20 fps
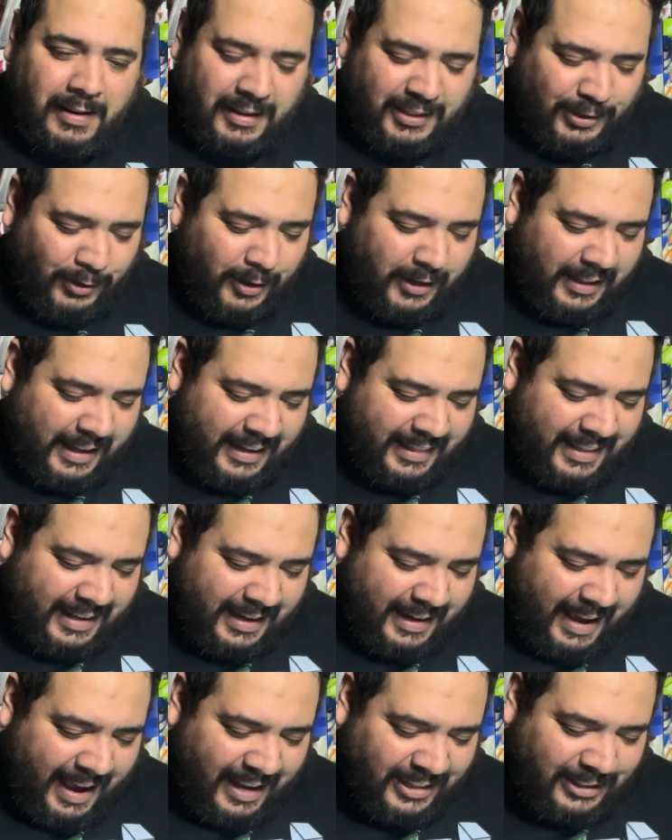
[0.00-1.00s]
I sort of like
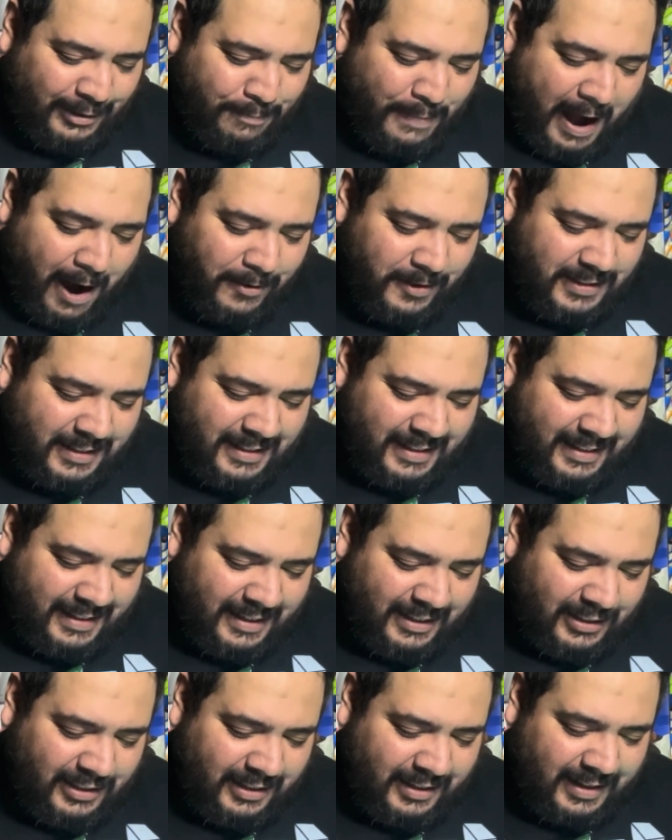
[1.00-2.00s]
that. Ancient powers of the
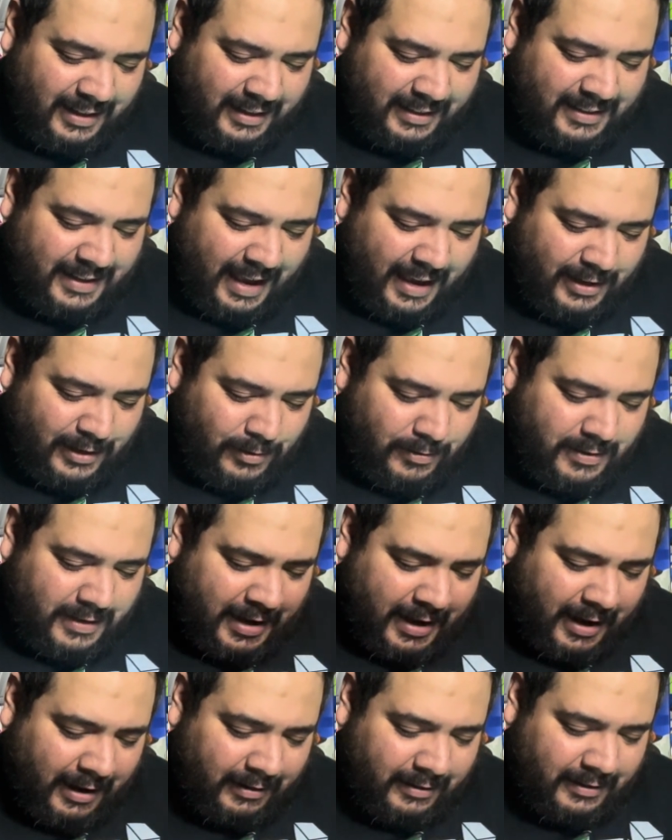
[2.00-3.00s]
ninja gonna take you
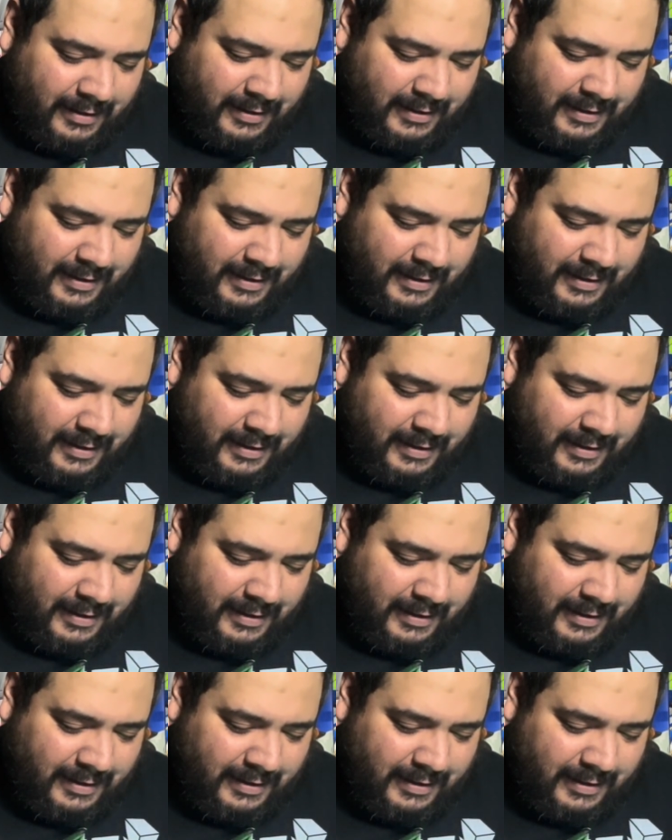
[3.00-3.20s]
down.